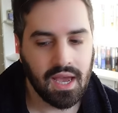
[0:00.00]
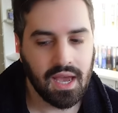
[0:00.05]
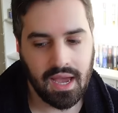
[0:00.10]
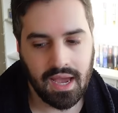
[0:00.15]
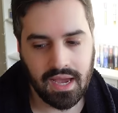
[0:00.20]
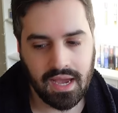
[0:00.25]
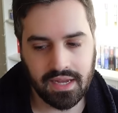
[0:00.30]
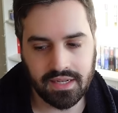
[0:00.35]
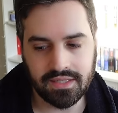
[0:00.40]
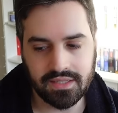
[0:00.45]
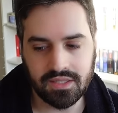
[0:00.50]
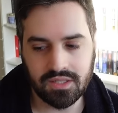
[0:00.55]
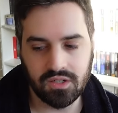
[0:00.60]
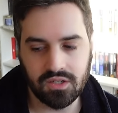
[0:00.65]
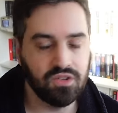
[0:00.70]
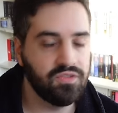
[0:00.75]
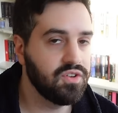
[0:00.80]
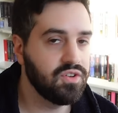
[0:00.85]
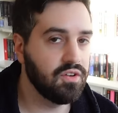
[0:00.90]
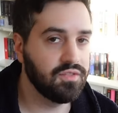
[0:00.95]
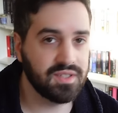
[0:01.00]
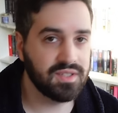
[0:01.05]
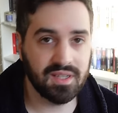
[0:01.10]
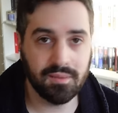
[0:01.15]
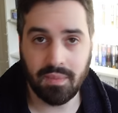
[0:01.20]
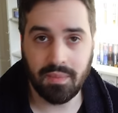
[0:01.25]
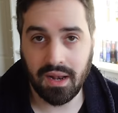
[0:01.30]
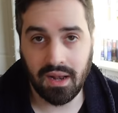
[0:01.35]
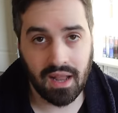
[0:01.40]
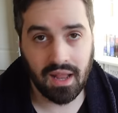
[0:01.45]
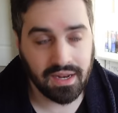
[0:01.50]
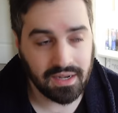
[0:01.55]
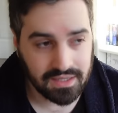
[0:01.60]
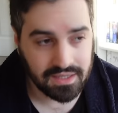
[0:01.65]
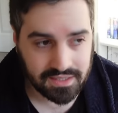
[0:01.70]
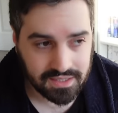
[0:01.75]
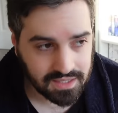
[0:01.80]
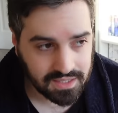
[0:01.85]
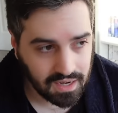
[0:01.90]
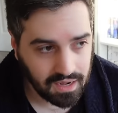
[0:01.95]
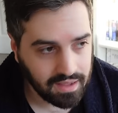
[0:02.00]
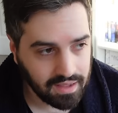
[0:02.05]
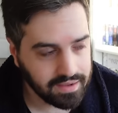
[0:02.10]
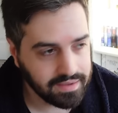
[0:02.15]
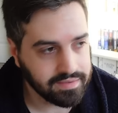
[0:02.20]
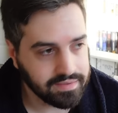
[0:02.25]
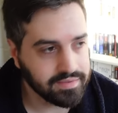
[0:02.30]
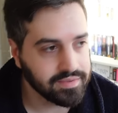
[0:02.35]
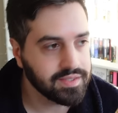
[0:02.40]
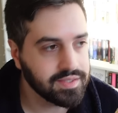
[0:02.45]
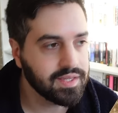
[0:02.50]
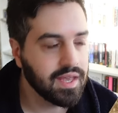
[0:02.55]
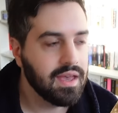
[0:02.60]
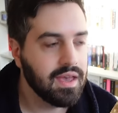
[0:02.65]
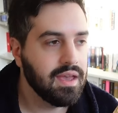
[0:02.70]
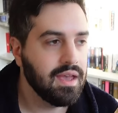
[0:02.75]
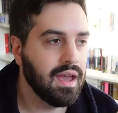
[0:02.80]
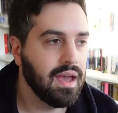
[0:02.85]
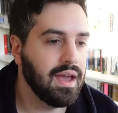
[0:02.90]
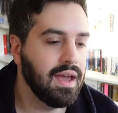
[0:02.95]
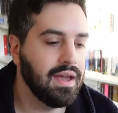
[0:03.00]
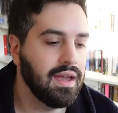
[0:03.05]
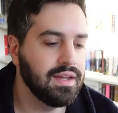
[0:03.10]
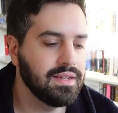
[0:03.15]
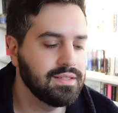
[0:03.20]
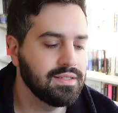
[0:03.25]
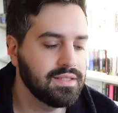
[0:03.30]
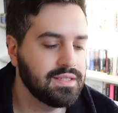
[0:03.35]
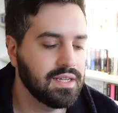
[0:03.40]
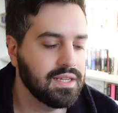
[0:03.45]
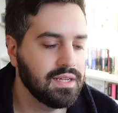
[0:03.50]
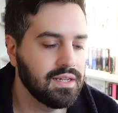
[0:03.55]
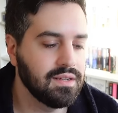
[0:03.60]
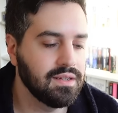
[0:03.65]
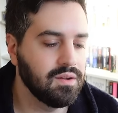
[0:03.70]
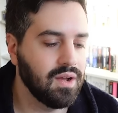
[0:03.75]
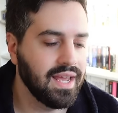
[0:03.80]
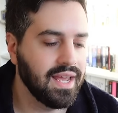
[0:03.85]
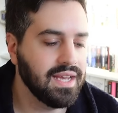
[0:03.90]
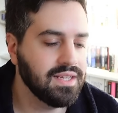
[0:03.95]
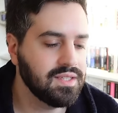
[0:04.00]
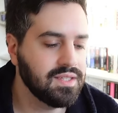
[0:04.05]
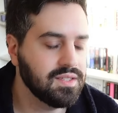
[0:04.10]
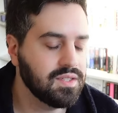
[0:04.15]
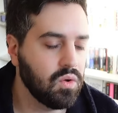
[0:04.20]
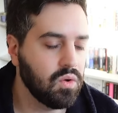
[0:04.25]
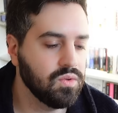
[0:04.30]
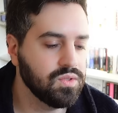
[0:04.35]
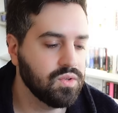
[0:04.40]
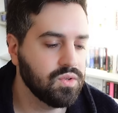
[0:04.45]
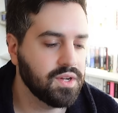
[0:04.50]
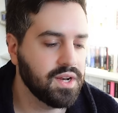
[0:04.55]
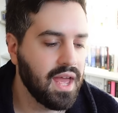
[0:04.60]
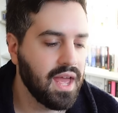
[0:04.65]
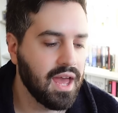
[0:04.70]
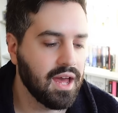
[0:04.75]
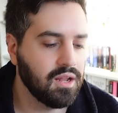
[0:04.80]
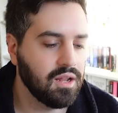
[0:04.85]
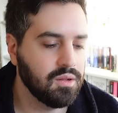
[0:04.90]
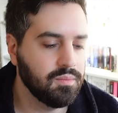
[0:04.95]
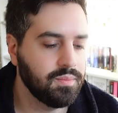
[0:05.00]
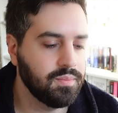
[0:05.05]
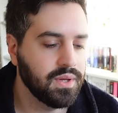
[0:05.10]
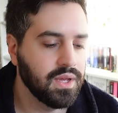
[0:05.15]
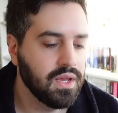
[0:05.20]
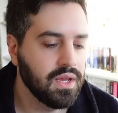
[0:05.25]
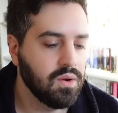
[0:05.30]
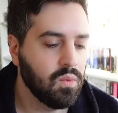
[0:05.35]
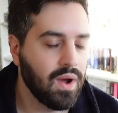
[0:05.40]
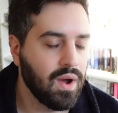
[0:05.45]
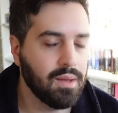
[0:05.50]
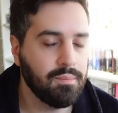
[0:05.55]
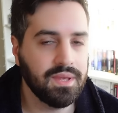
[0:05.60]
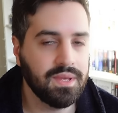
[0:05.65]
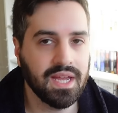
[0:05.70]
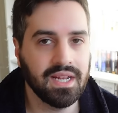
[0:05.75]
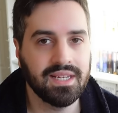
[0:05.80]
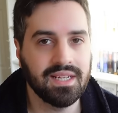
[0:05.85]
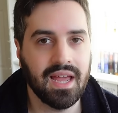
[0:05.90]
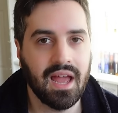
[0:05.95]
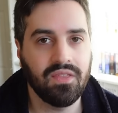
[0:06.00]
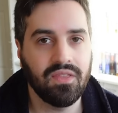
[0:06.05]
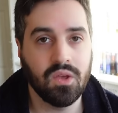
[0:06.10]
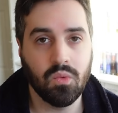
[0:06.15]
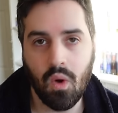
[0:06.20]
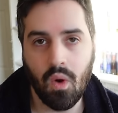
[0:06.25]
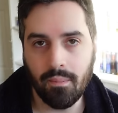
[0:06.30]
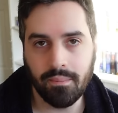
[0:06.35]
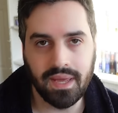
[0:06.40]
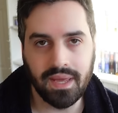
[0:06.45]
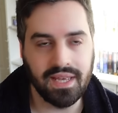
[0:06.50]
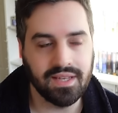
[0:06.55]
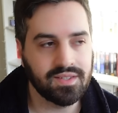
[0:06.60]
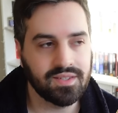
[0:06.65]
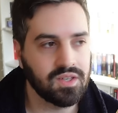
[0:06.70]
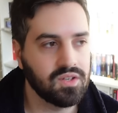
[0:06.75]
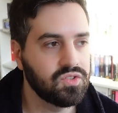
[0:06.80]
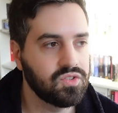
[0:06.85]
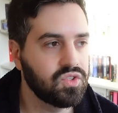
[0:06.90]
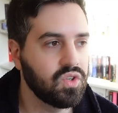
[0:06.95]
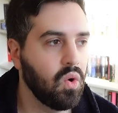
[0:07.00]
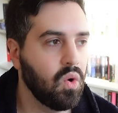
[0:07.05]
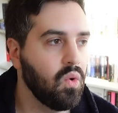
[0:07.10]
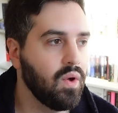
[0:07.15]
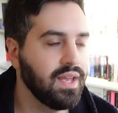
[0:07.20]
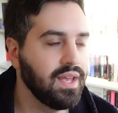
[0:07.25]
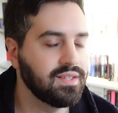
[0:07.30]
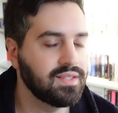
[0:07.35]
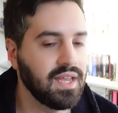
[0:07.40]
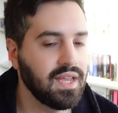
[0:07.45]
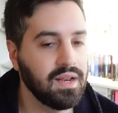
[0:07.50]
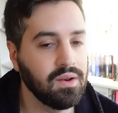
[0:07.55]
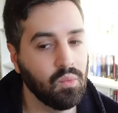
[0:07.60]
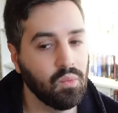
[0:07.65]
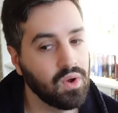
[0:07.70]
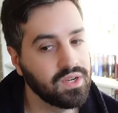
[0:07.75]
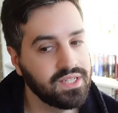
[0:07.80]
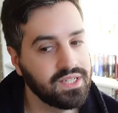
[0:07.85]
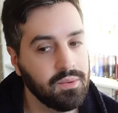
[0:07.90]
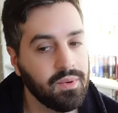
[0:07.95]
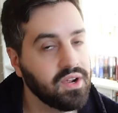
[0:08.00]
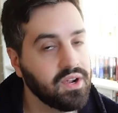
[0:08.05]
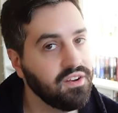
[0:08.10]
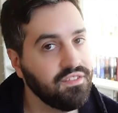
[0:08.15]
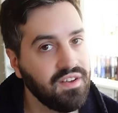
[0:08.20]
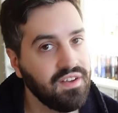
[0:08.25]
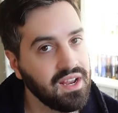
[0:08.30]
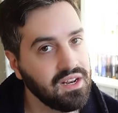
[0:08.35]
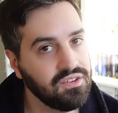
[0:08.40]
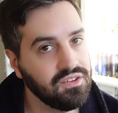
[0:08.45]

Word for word: And Luffy obviously politely declines. And Ace is also going to help Whitebeard get the One Piece. So he's saying, one day we're going to fight